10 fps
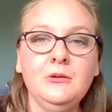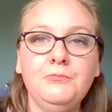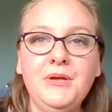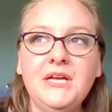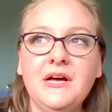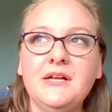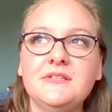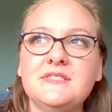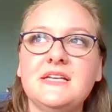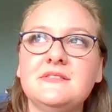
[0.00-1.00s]

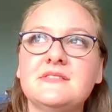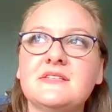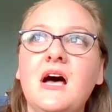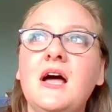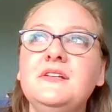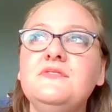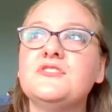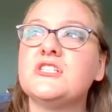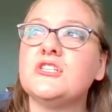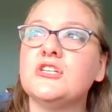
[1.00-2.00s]
because it's kind of
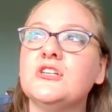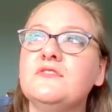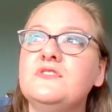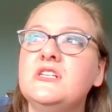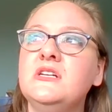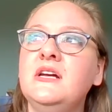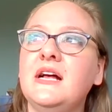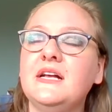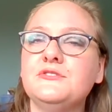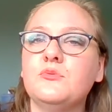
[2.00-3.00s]
served
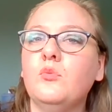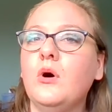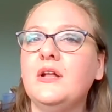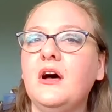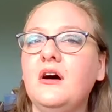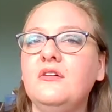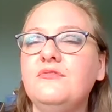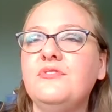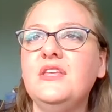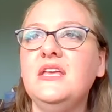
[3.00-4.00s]
as one
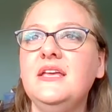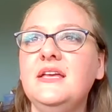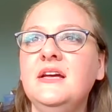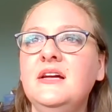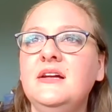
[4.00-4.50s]
of the